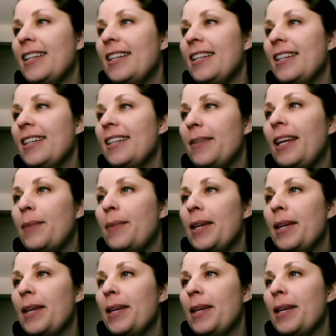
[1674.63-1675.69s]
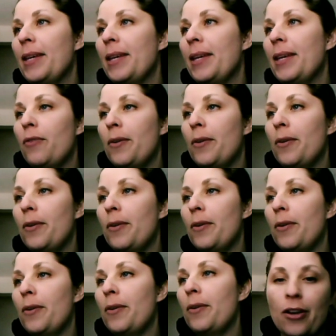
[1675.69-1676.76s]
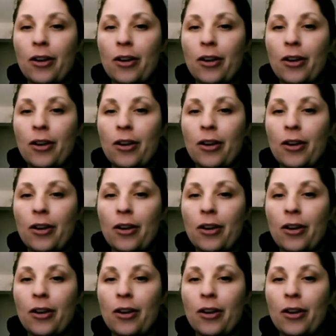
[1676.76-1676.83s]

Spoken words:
because of that formula that they show.